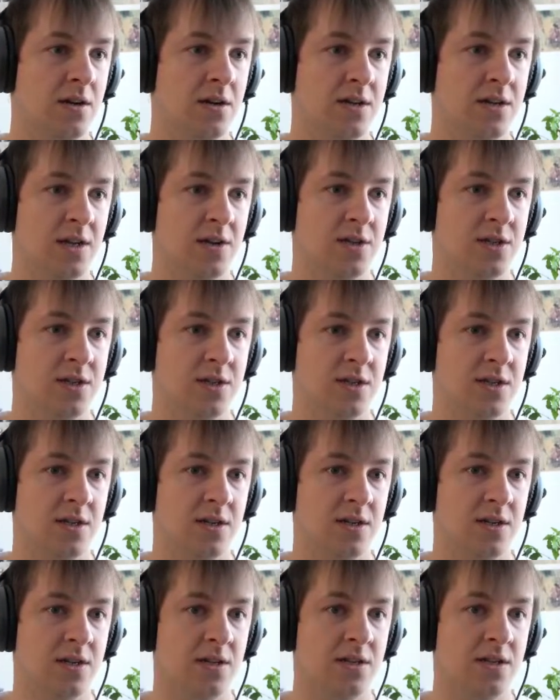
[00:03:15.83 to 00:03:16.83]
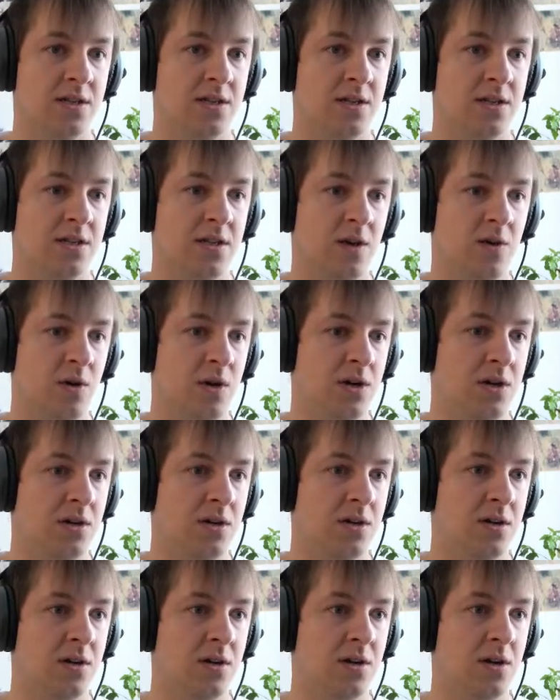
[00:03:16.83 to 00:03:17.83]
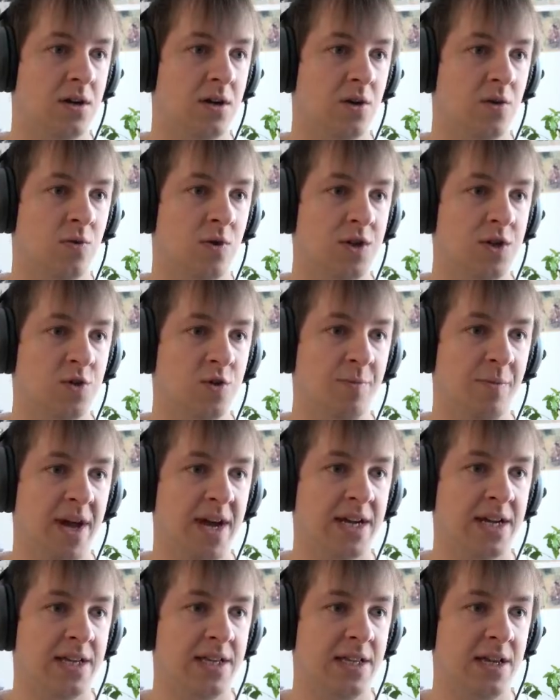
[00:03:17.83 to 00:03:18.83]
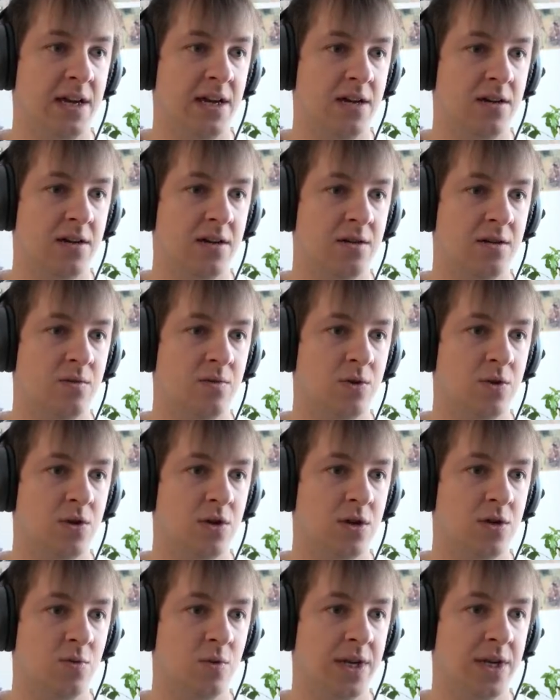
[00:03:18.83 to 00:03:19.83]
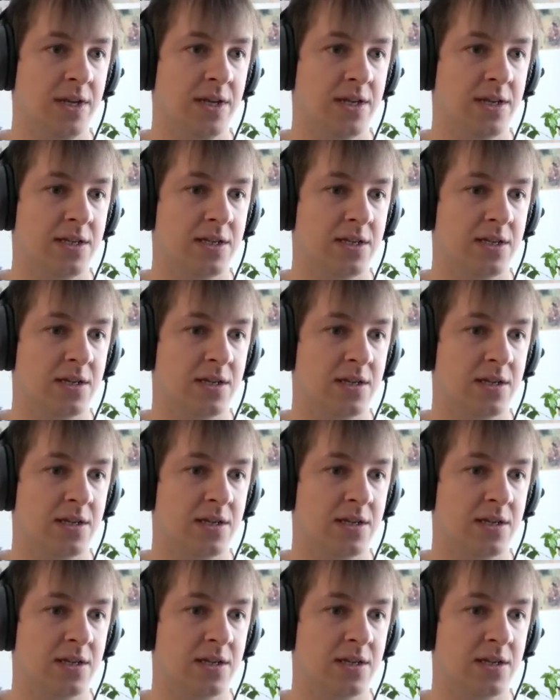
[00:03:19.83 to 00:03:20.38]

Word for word: There's the, the, the, the tower. Once we make it there, we're gonna win this.